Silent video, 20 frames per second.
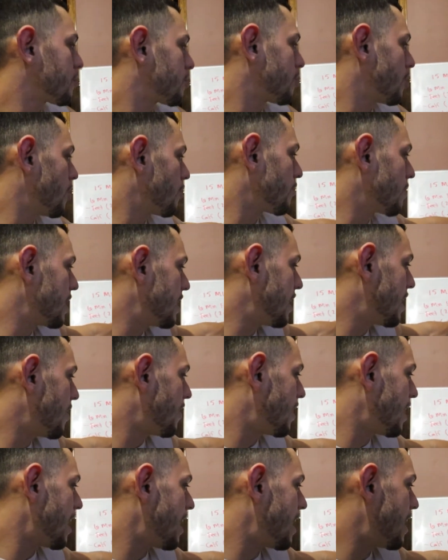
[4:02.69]
So right now
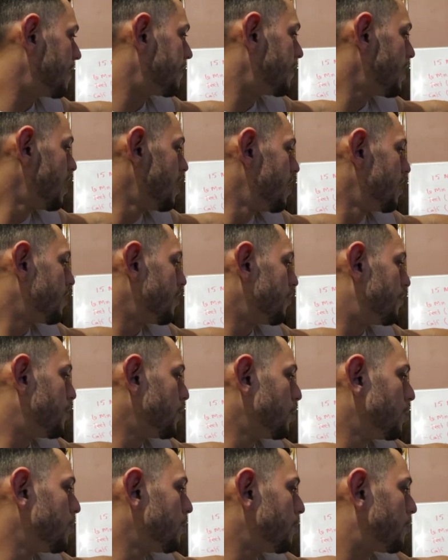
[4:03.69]
I have the
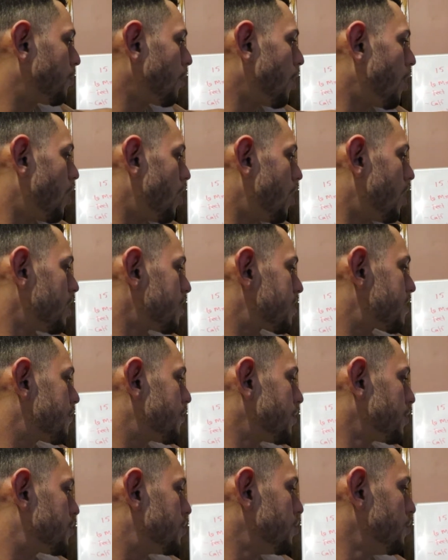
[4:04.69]
voodoo floss
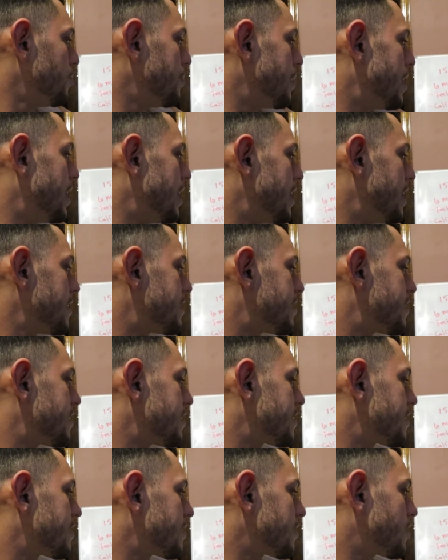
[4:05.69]
for 2
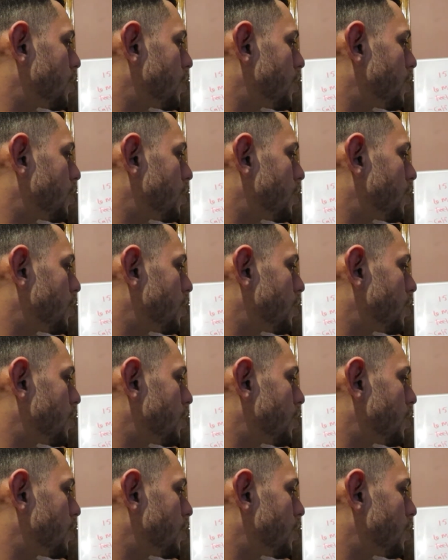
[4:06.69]
minutes,